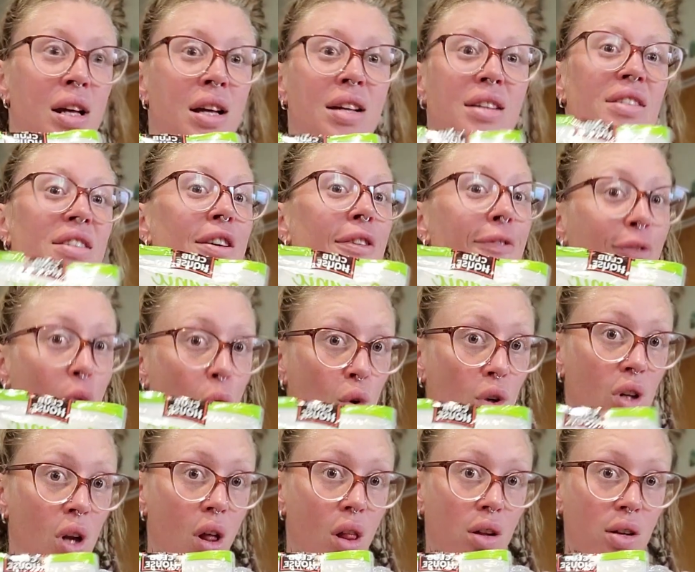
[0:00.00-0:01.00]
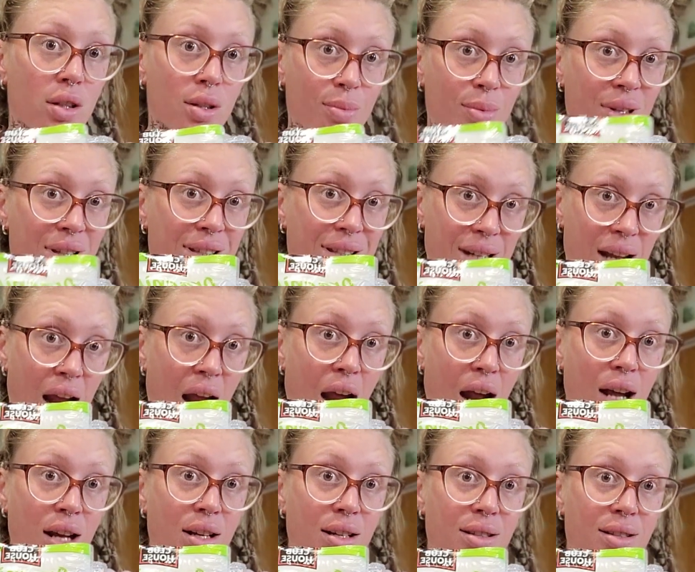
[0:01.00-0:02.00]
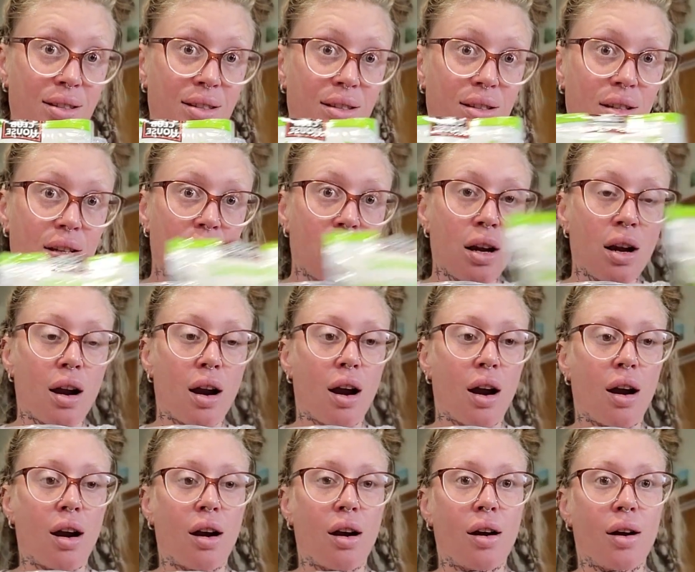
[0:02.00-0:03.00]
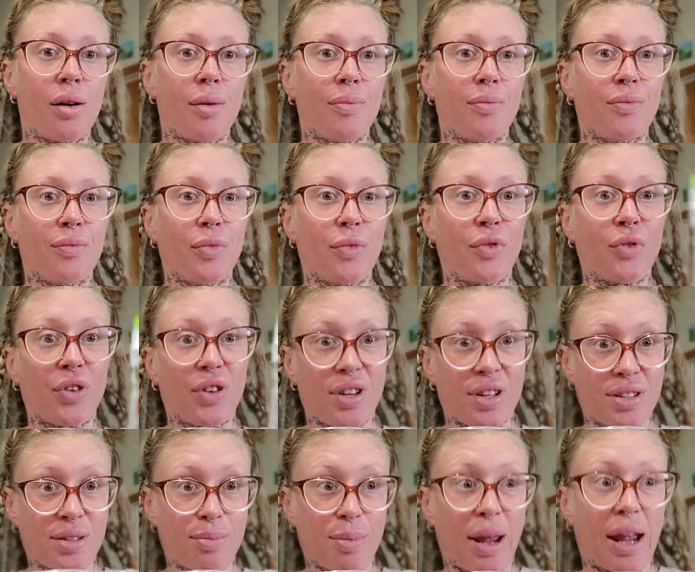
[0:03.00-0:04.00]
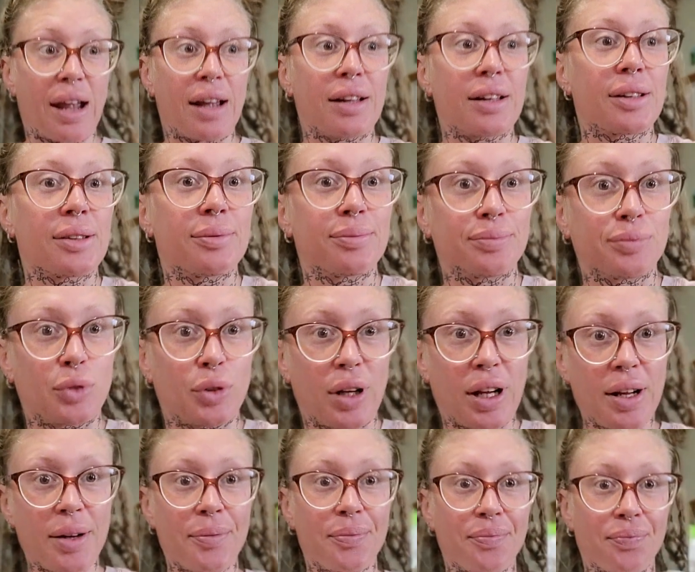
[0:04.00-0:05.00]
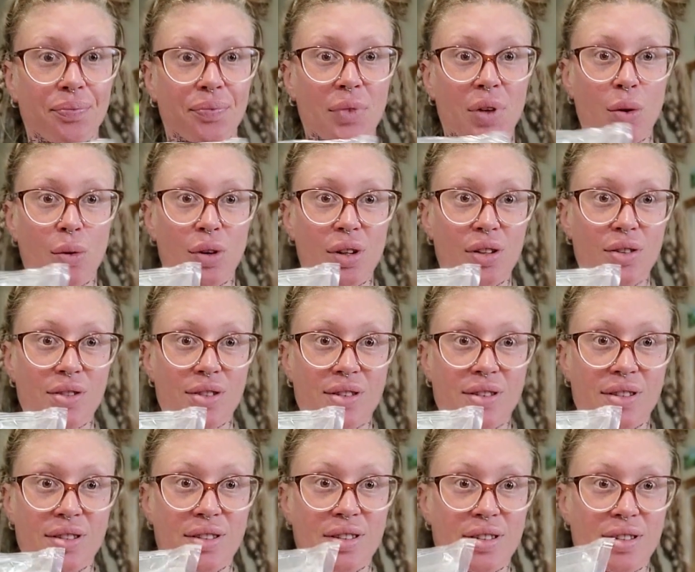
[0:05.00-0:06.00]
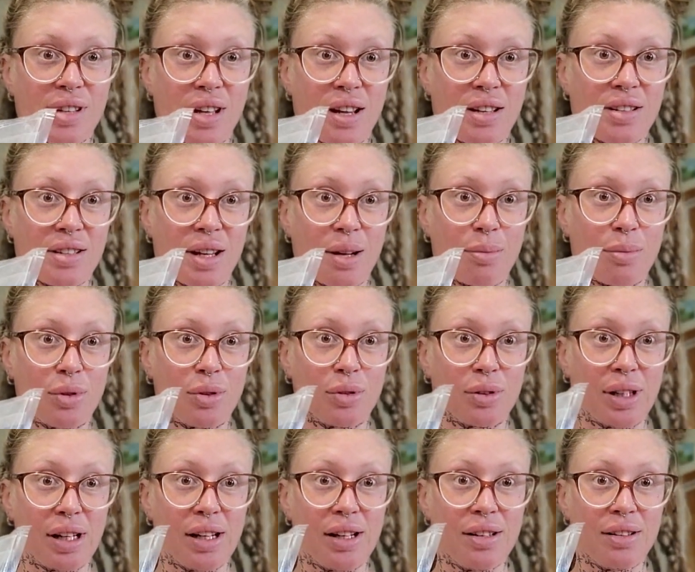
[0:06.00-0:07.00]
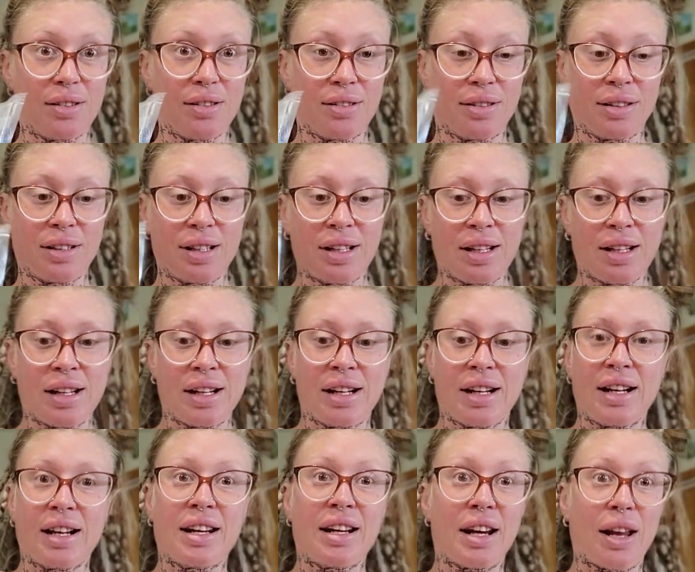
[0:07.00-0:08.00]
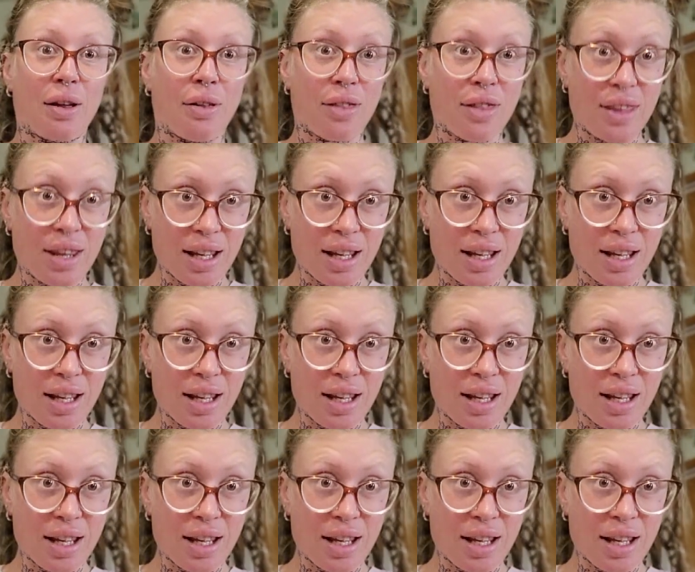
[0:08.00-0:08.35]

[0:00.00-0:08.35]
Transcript: let's say $4 plus tax for this bag, okay? We're gonna use this as a size sample, okay? Now